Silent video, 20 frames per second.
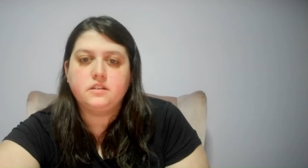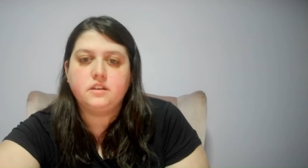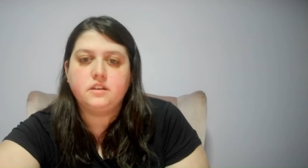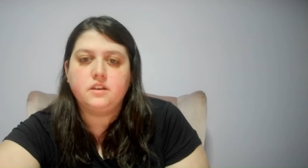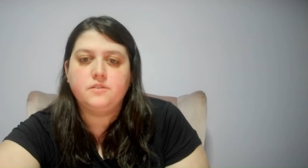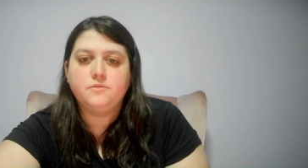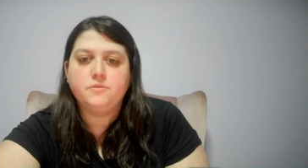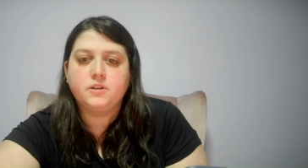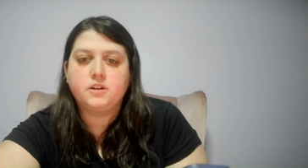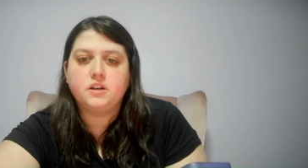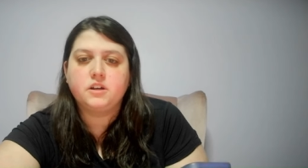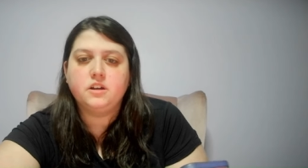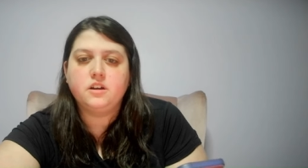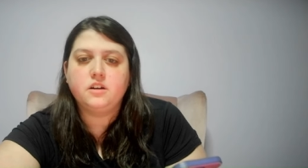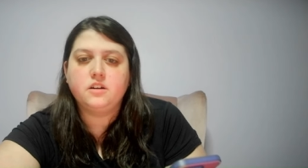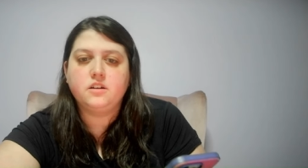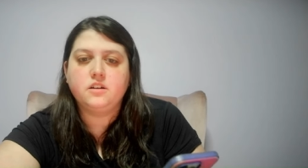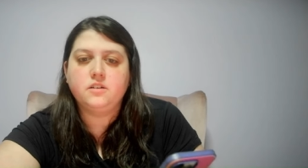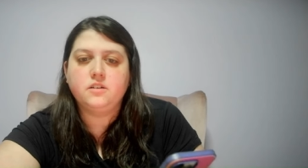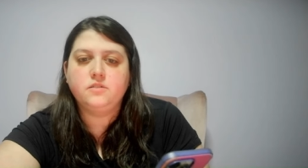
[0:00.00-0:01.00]
And we're
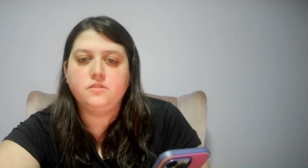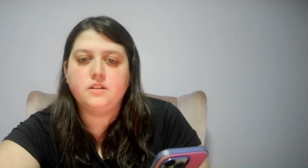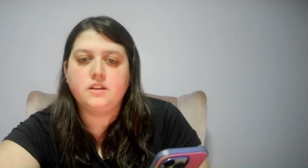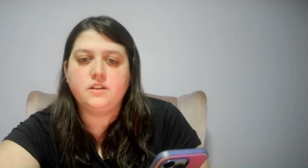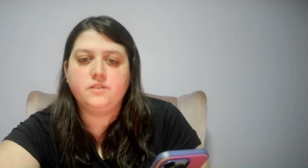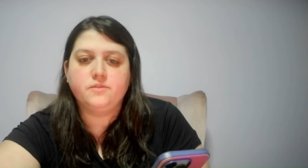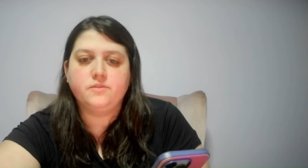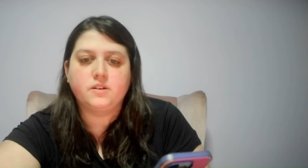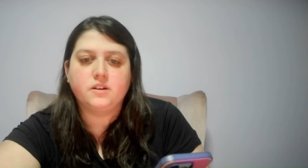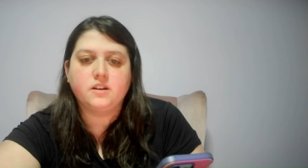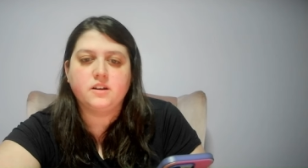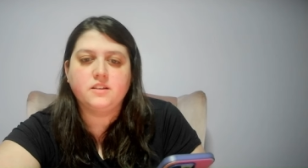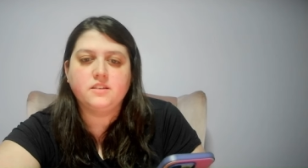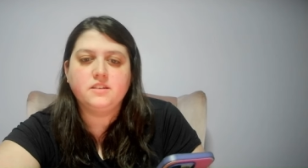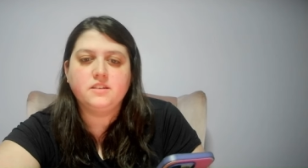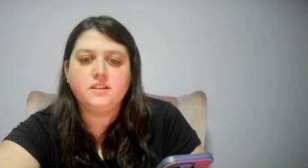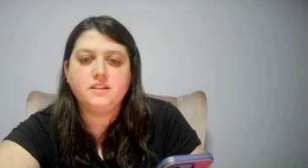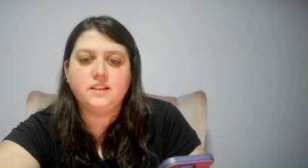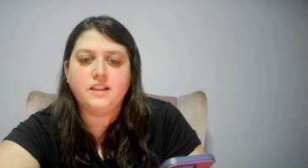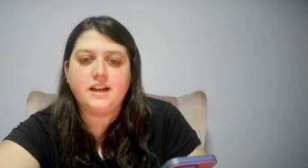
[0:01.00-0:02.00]
on
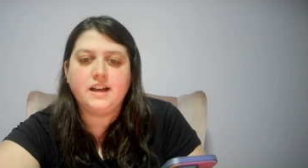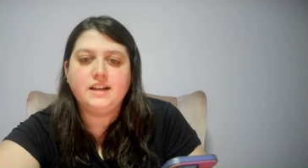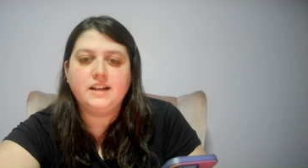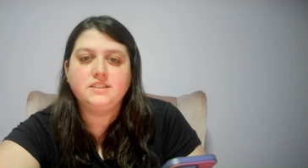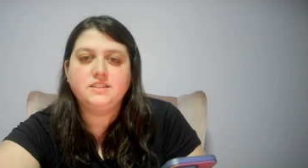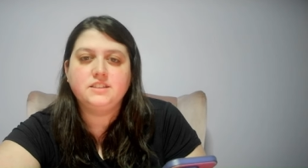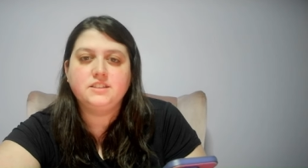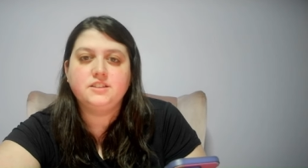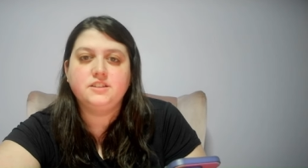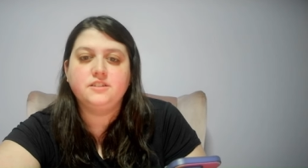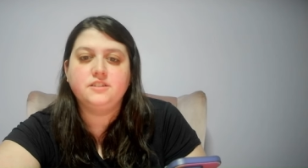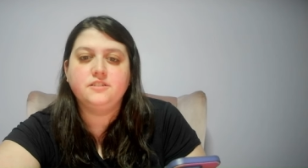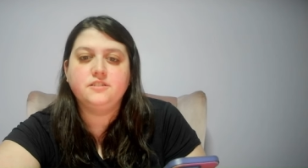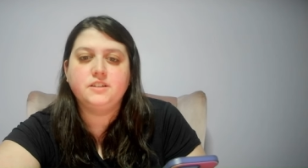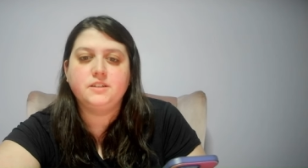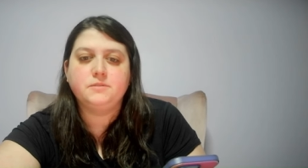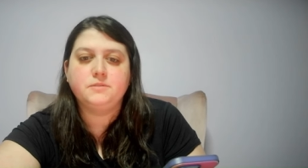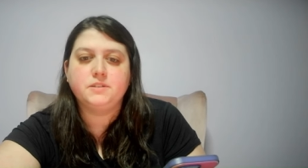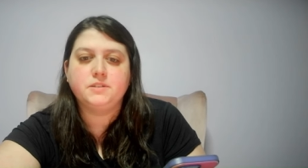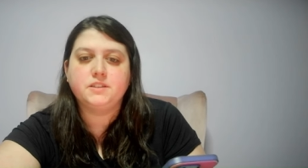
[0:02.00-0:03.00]
the last two.
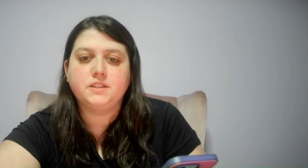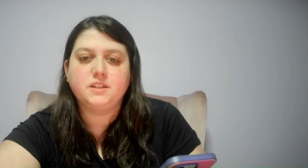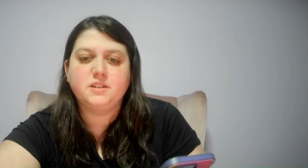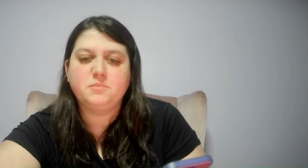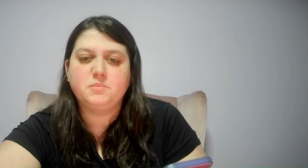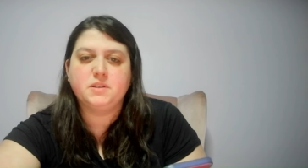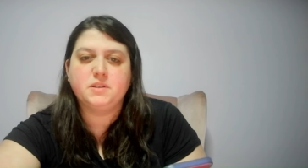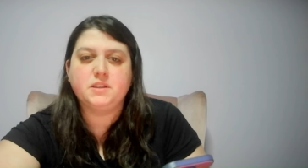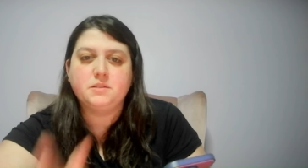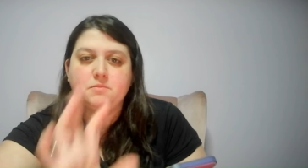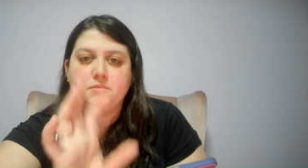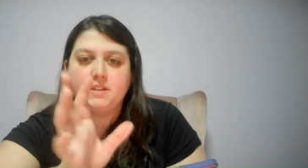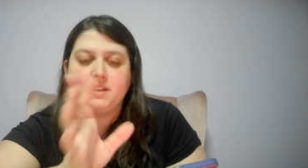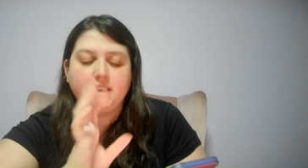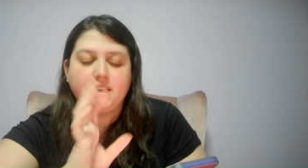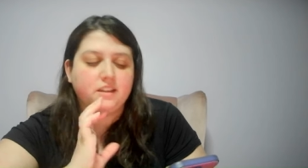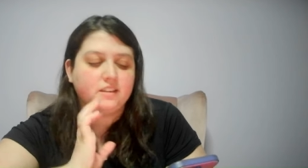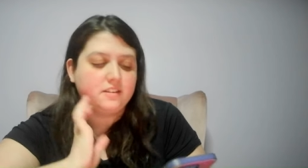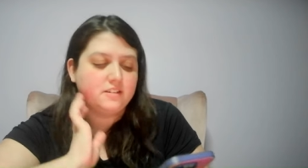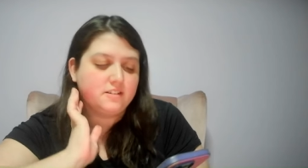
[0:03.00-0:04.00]
I'm just going to put them
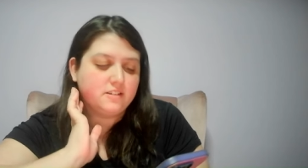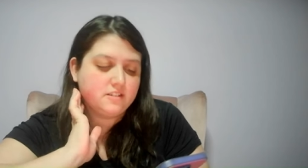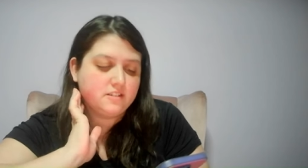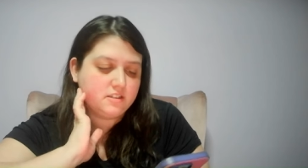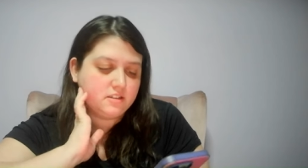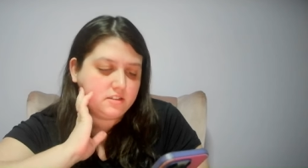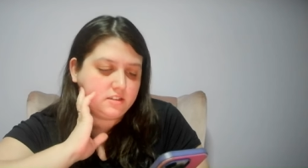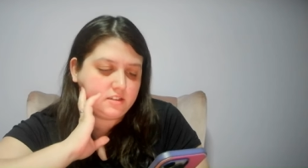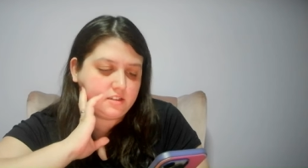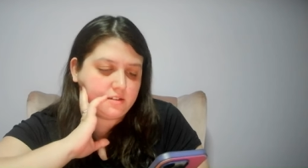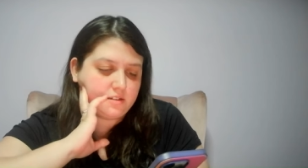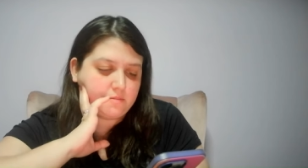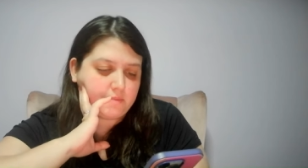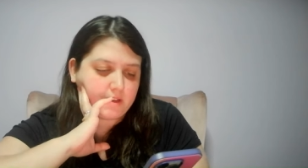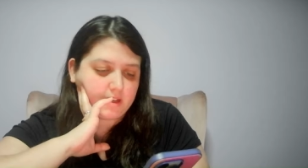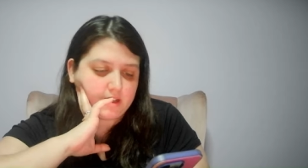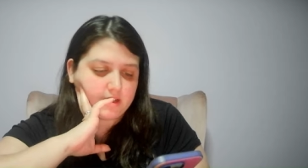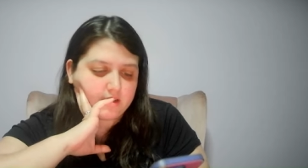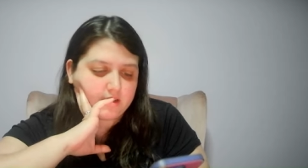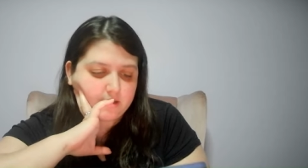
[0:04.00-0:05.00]
together just to
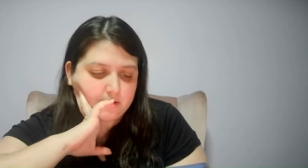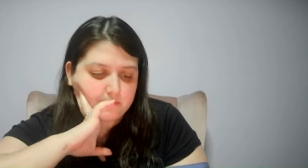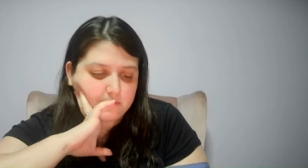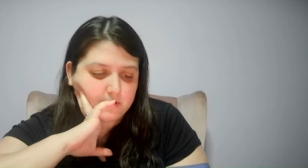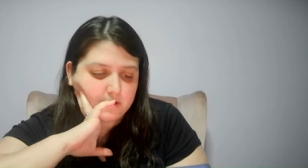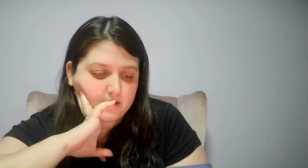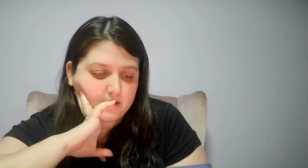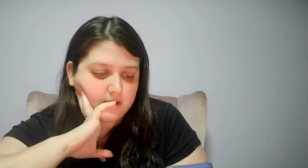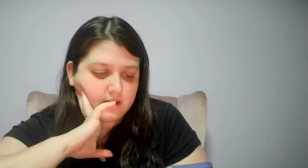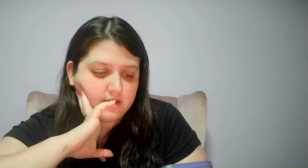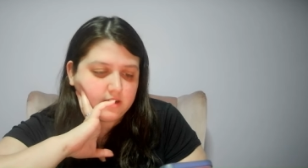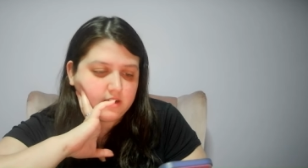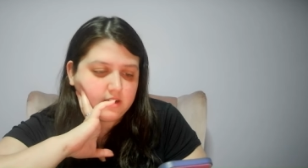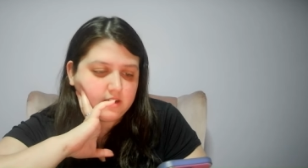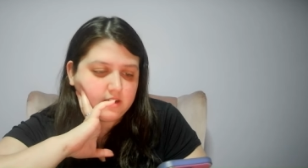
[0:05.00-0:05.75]
make it simpler.